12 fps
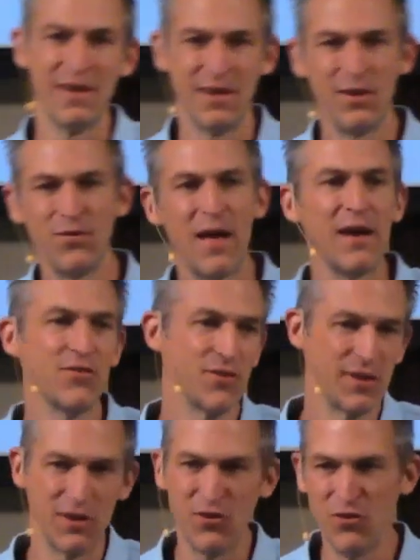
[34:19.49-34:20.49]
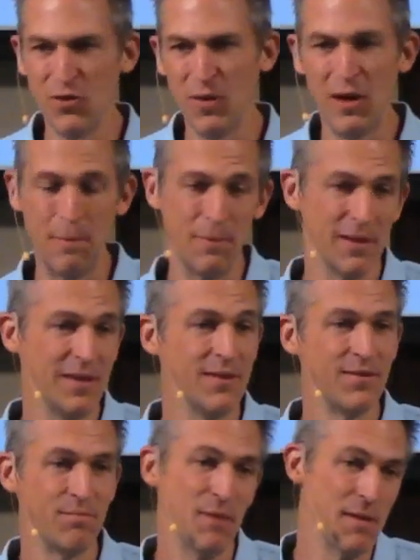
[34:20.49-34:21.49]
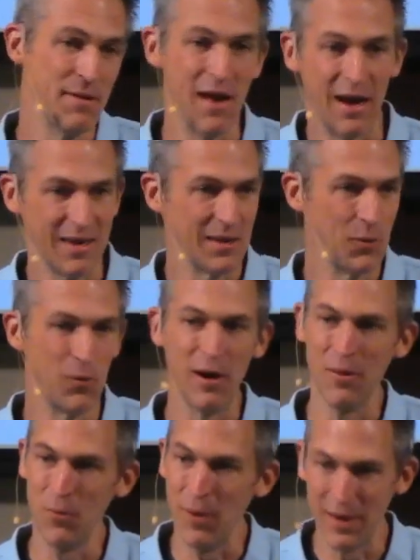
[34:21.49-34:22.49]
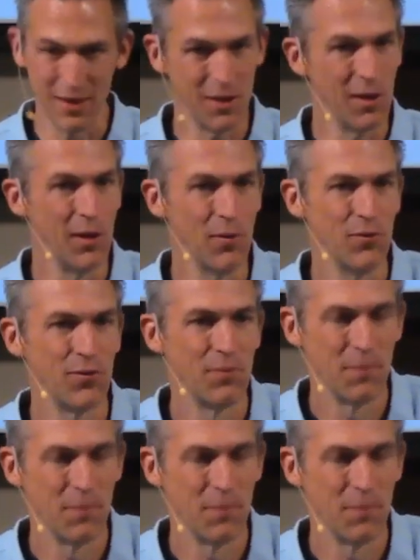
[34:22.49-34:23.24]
he's actually going to show up, but he's maybe not going to wear the wedding clothes.